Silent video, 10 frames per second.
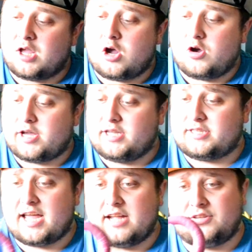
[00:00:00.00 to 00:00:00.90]
And, okay,
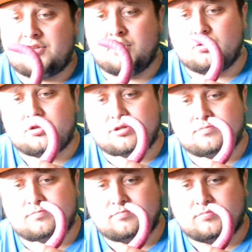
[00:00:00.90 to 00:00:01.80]
that's huge.
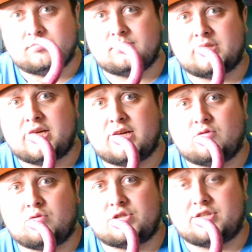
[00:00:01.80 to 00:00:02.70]

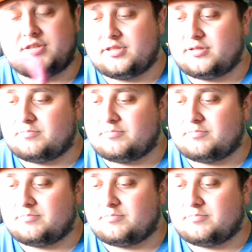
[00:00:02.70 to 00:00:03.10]
That's what she said.